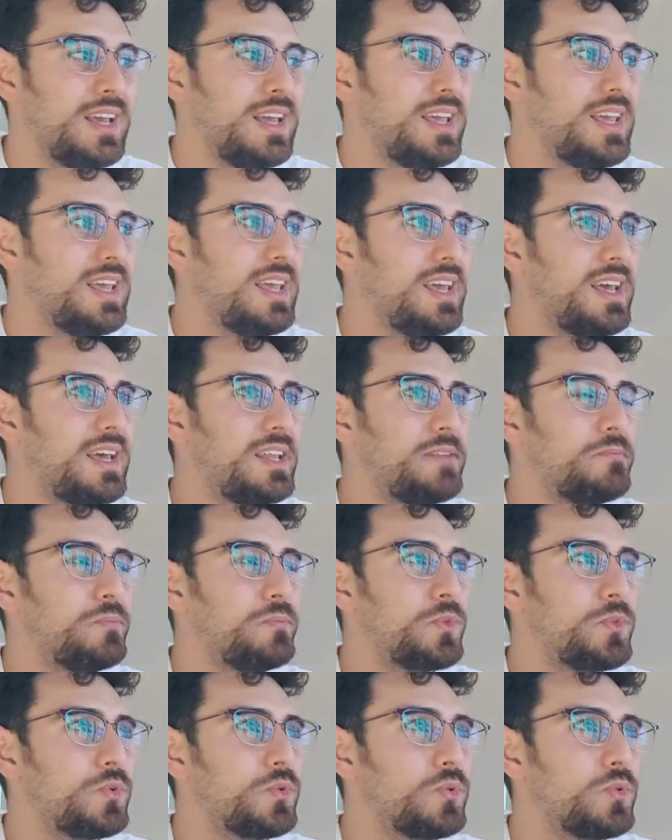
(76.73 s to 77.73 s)

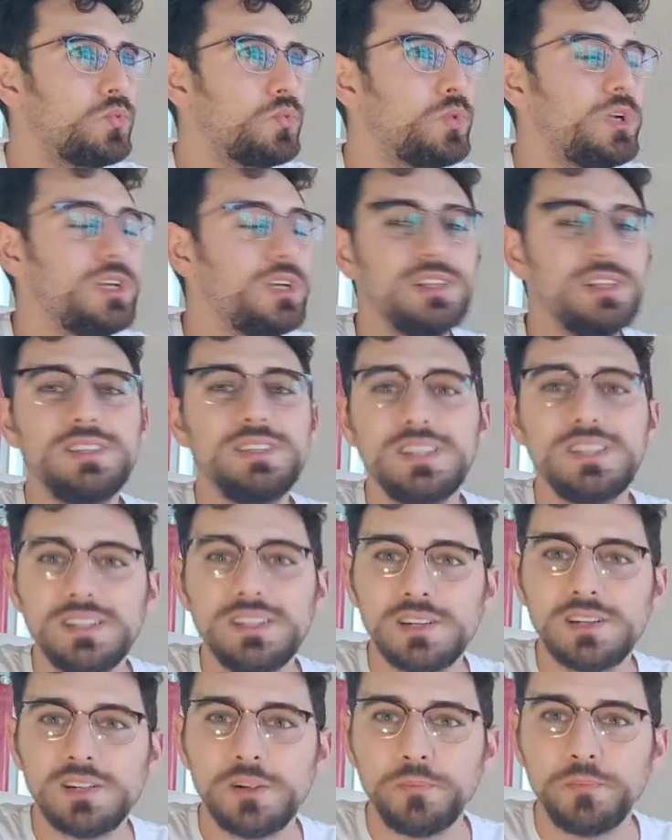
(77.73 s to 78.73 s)
And we'll
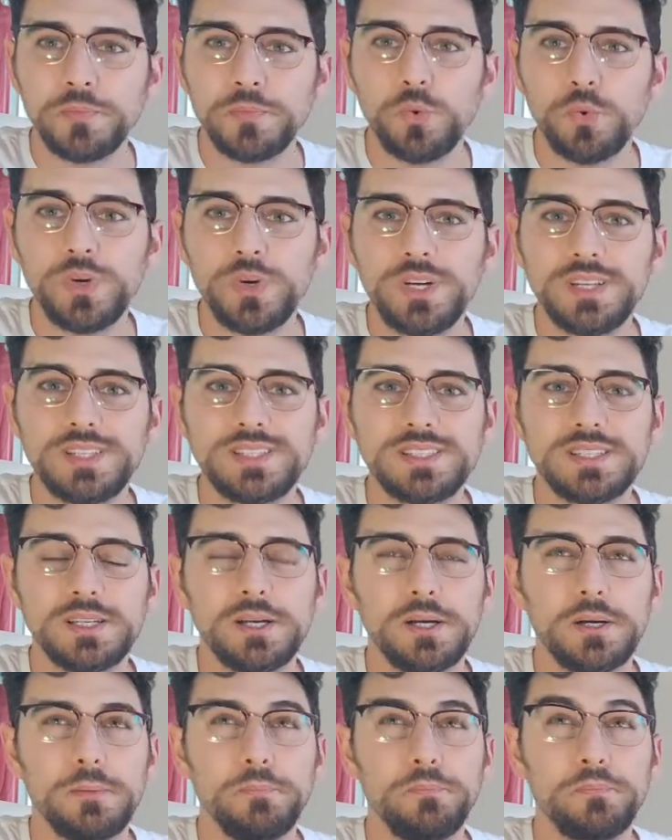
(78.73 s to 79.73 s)
deal with
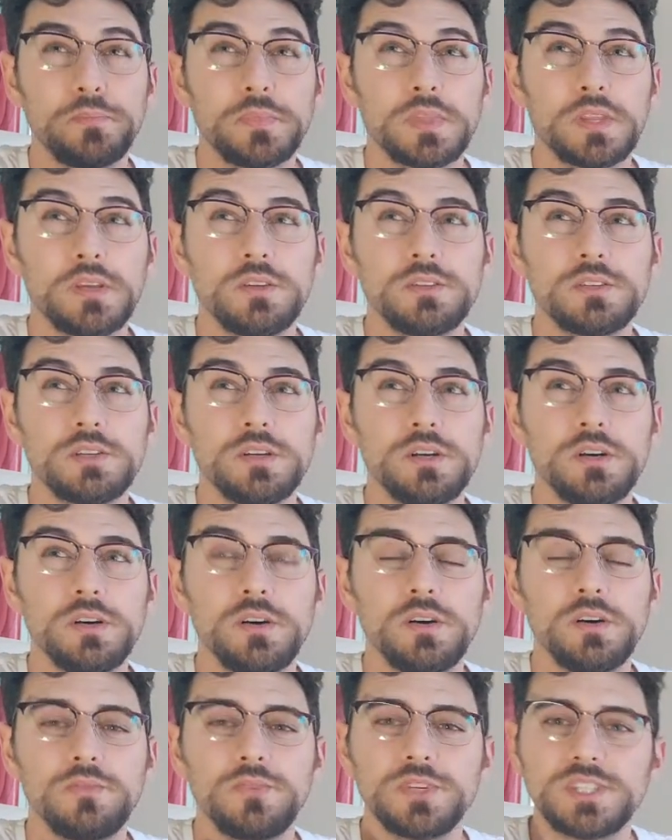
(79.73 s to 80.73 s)
the
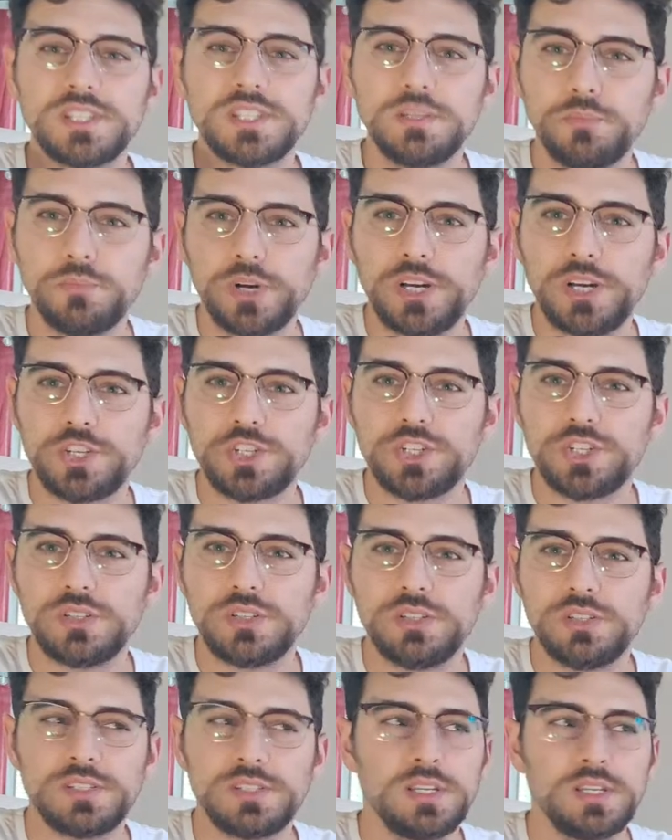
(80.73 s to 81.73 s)
first
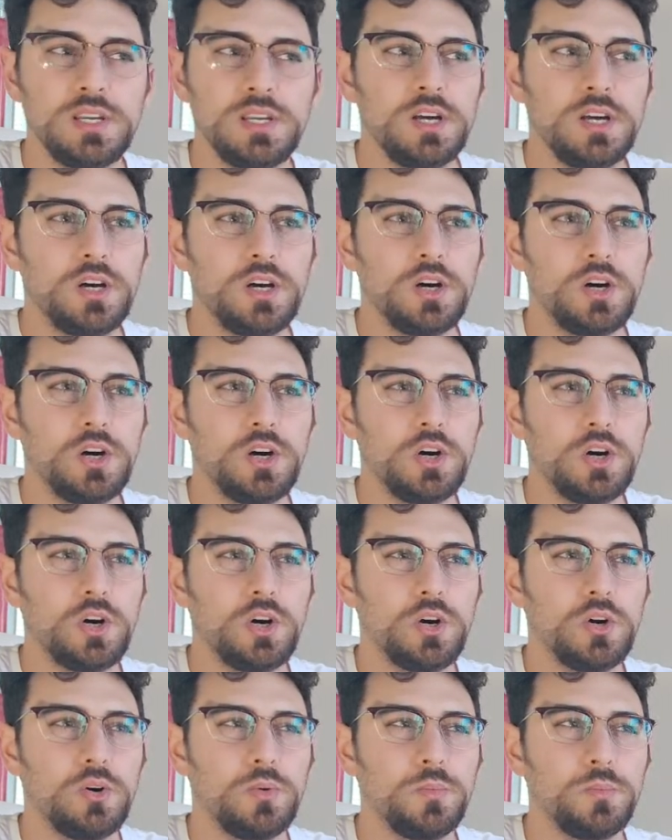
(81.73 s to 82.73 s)
impressions,
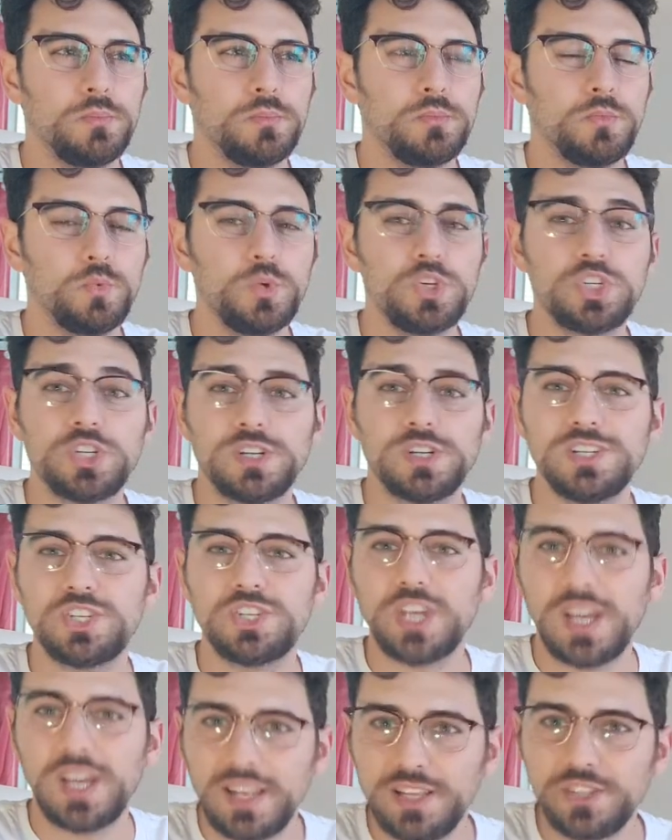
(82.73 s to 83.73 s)
which are the
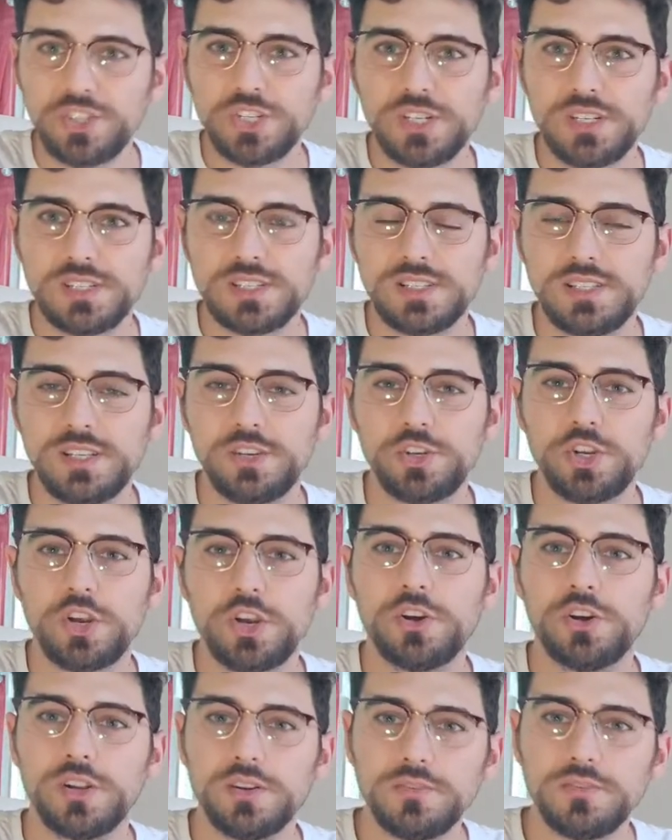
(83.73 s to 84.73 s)
challenges that
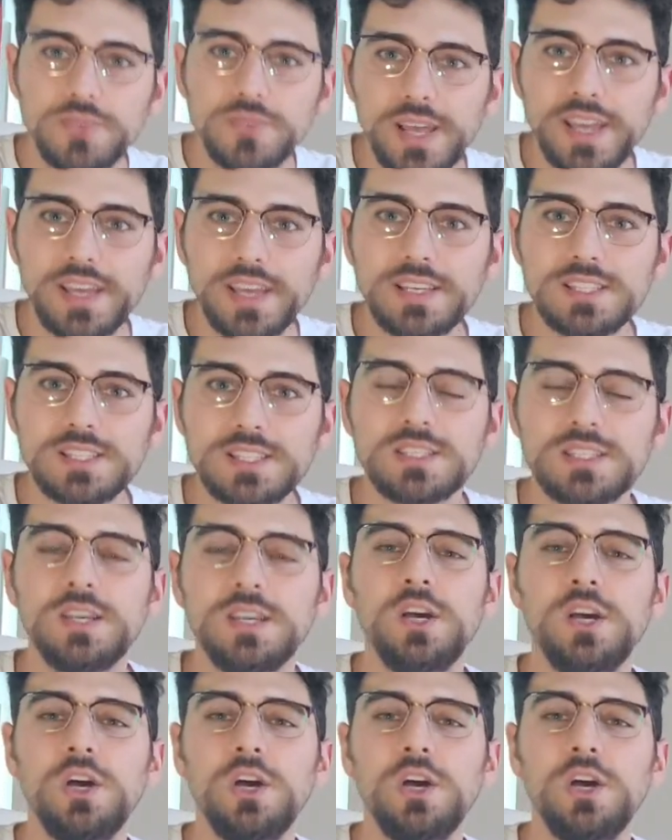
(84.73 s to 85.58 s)
you're gonna face